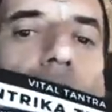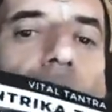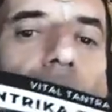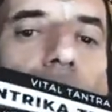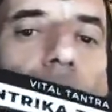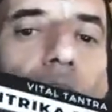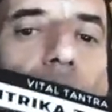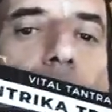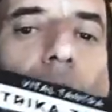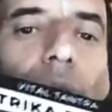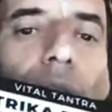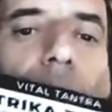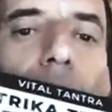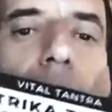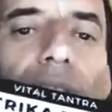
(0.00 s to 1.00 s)
is
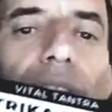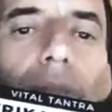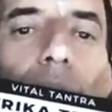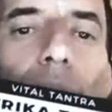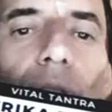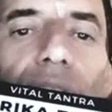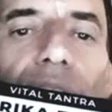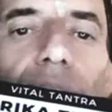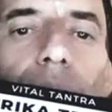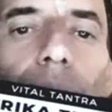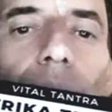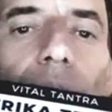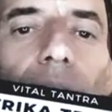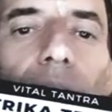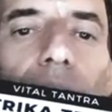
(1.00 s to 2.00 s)
spirit, mind, and body,
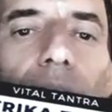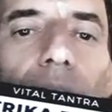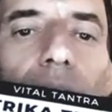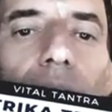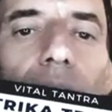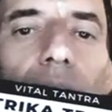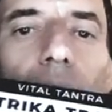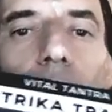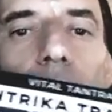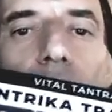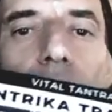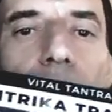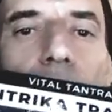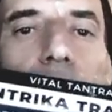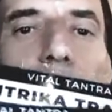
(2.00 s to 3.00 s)
uh, which
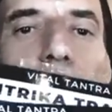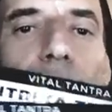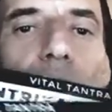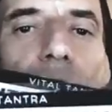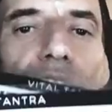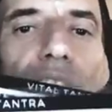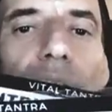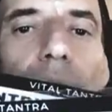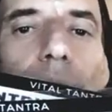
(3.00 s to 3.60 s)
is a little bit the same